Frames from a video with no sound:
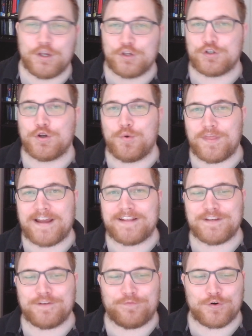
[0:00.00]
So
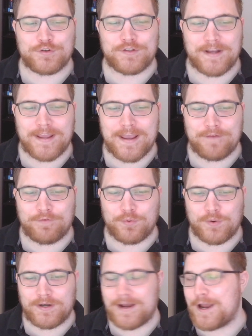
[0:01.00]
that's it for today,
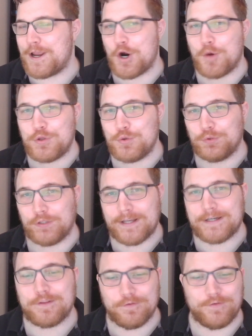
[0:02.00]
everyone. I hope you
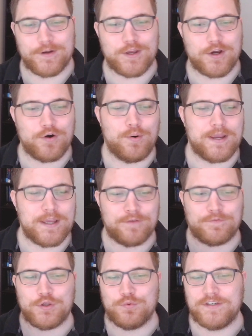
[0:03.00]
liked the video.
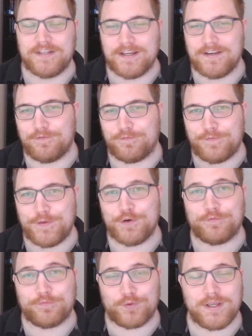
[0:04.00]
If you did, feel
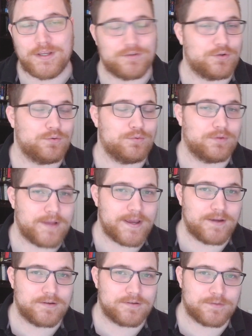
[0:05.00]
free to
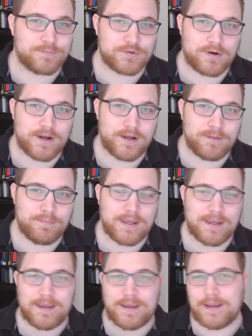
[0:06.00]
like, subscribe,
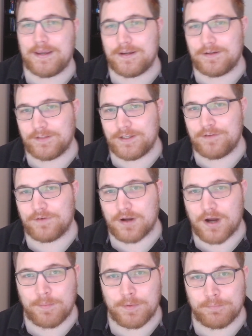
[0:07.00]
and leave a
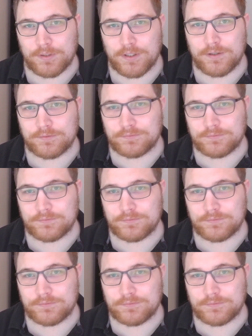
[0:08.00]
comment below.